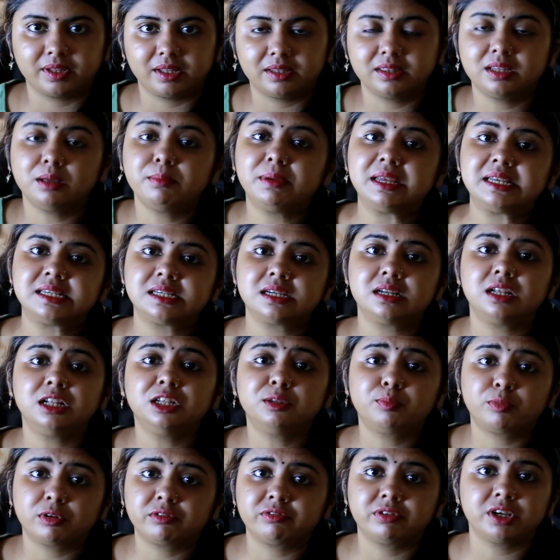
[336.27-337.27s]
the mental
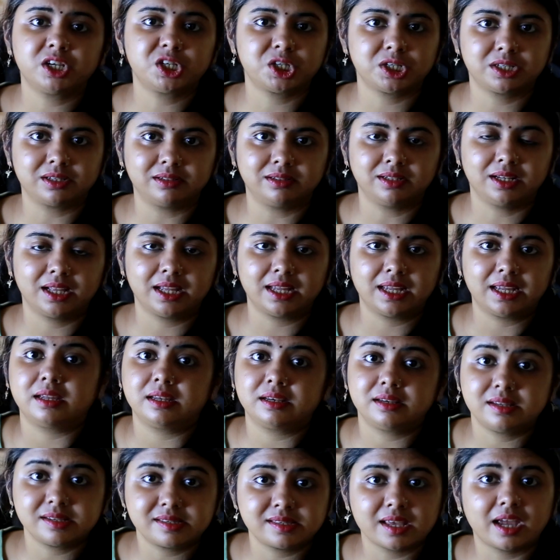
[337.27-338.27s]
health professional
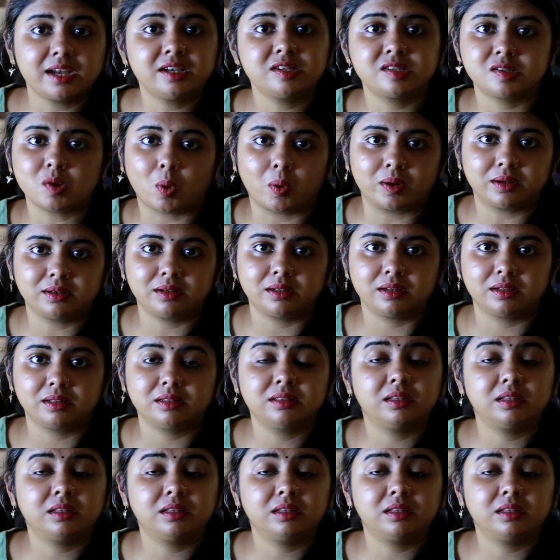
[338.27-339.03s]
decides on